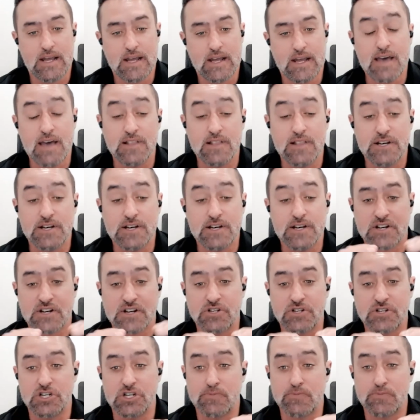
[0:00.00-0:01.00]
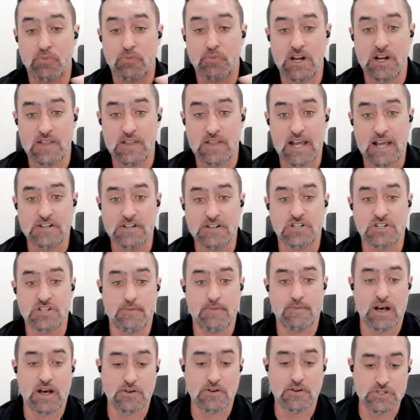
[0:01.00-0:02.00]
headless, you're actually just printing the
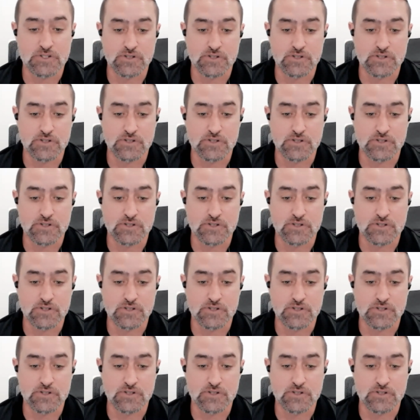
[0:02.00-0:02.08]
HTML.